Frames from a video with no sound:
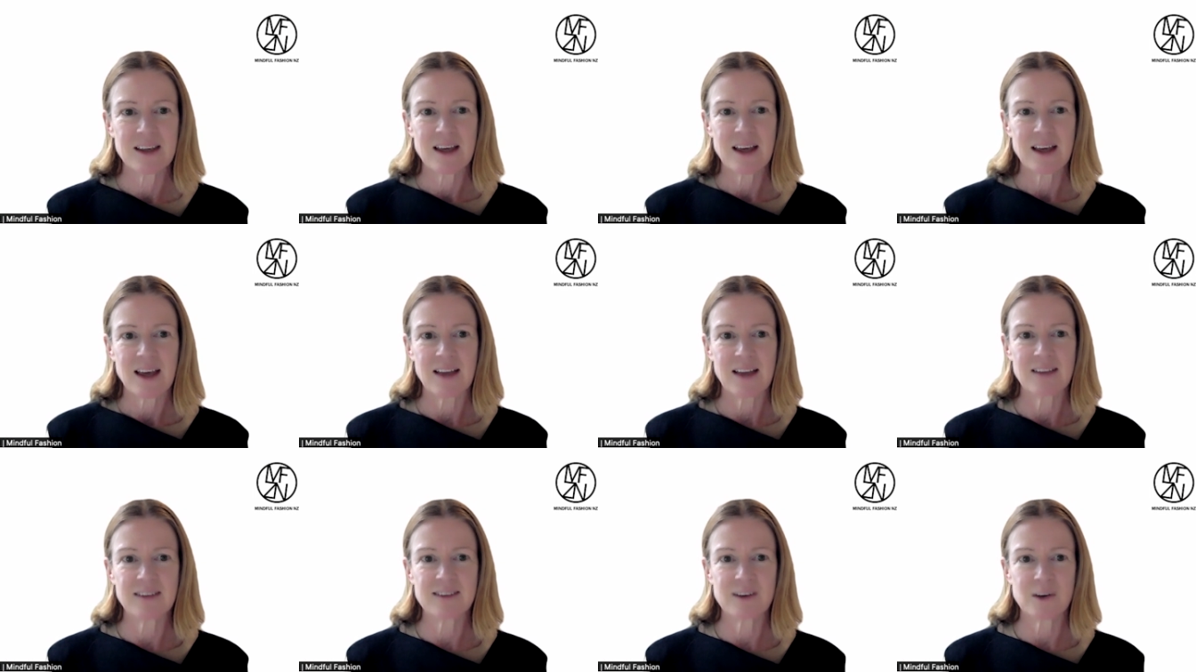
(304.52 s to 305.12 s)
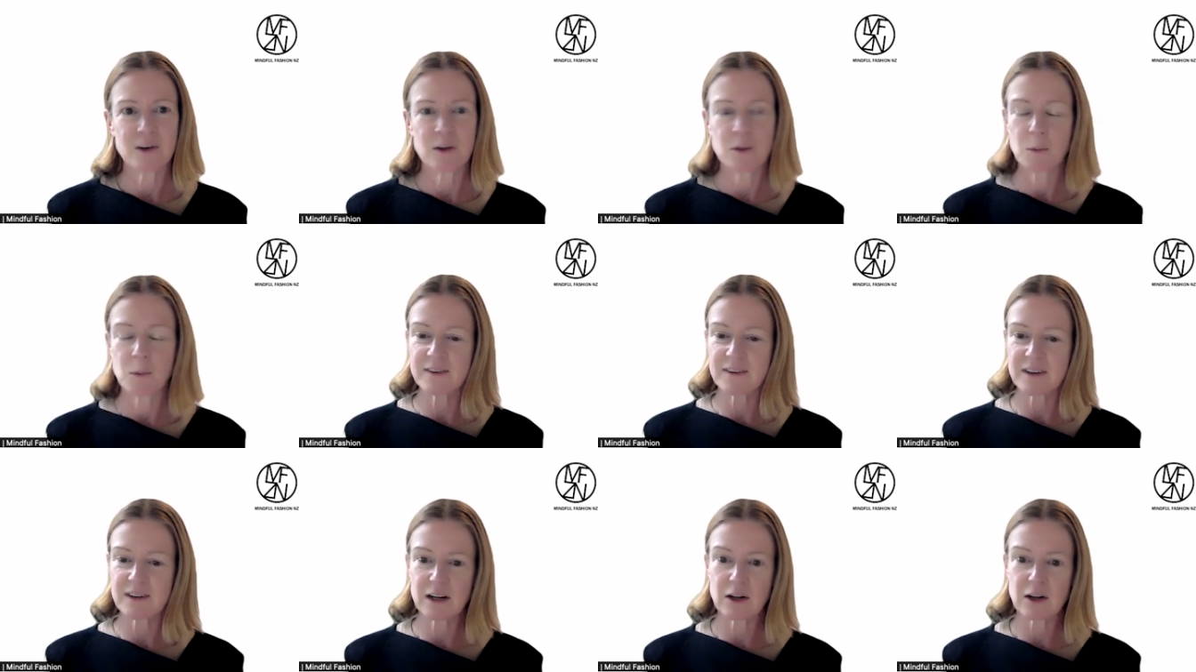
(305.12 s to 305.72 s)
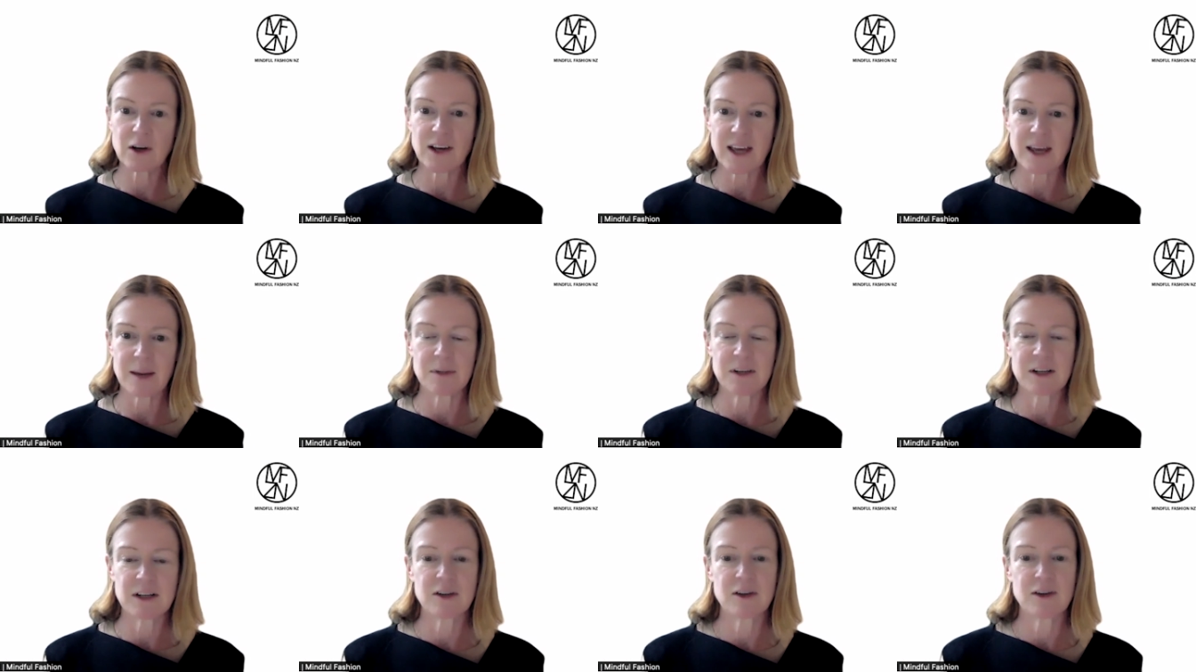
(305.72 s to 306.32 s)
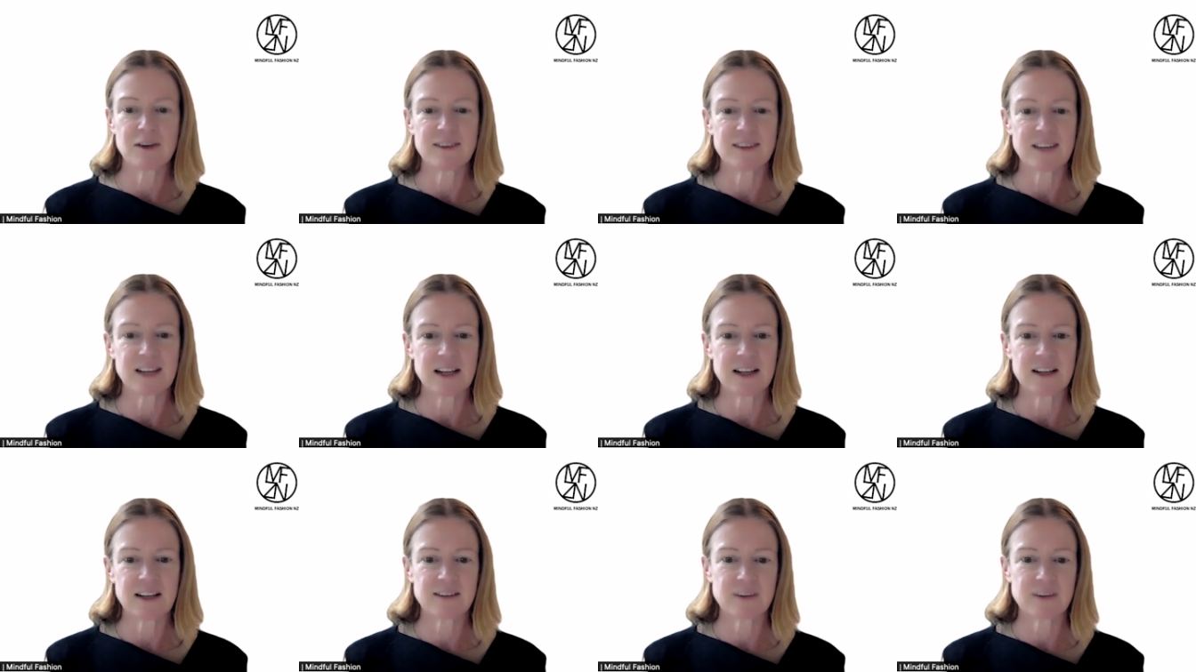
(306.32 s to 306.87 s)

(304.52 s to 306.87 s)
And so there wasn't a lot happening in New Zealand.